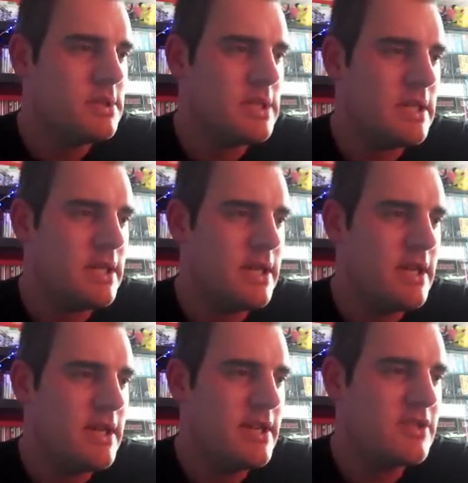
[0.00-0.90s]
I
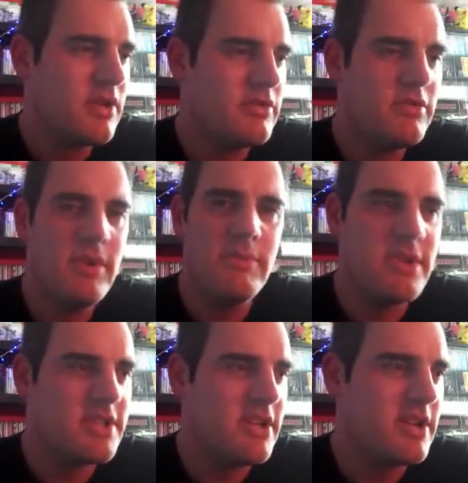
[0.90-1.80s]
was trying to remember
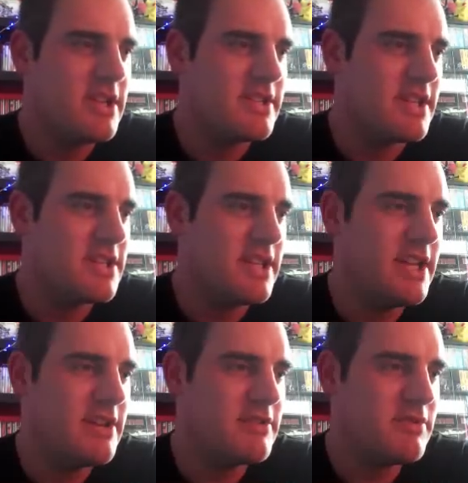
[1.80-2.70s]
the circuits actually
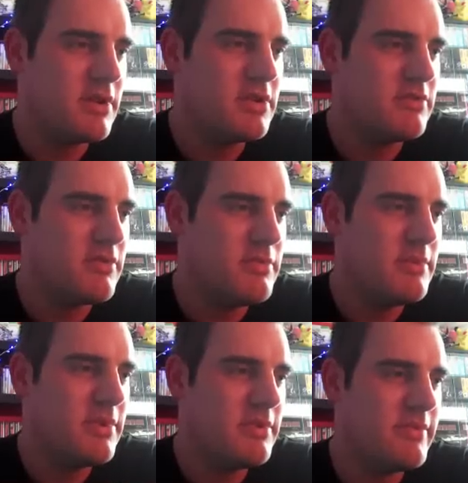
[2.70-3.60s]
here as well. I couldn't
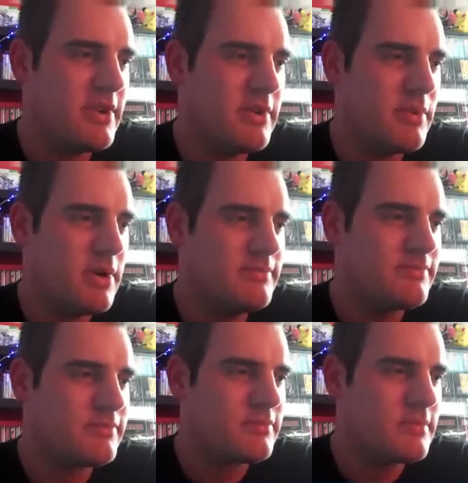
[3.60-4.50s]
remember them very well.
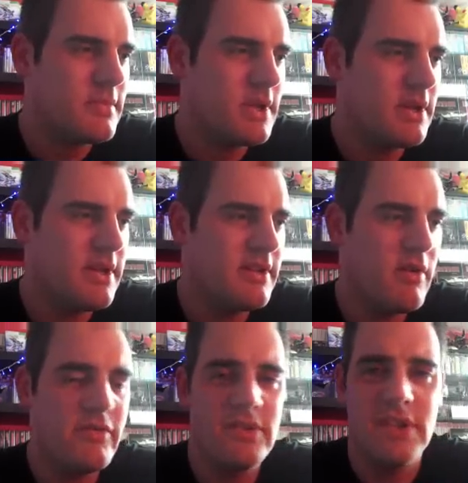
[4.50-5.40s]

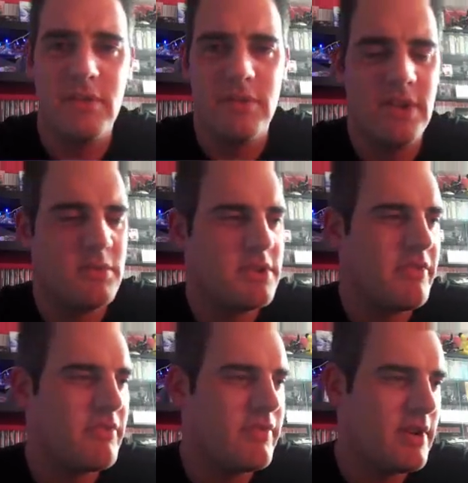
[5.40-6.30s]
Obviously there were
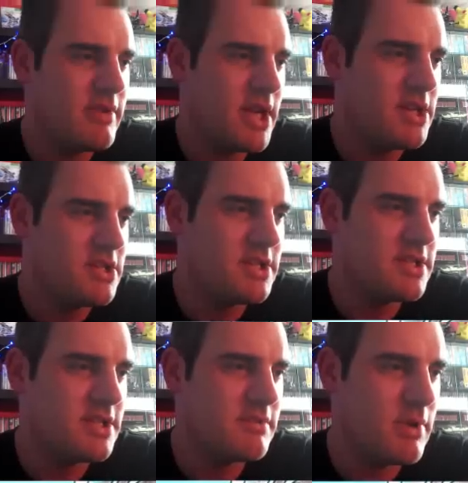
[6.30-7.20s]
different
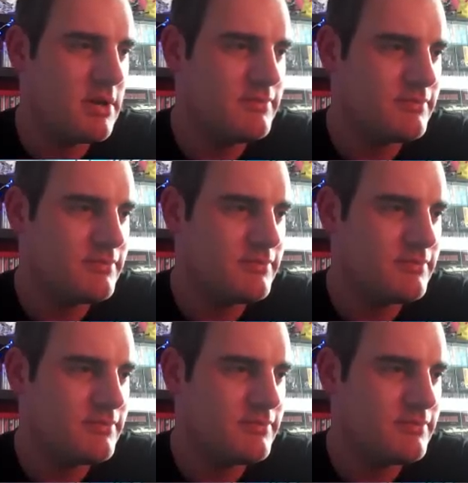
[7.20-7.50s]
variations as well.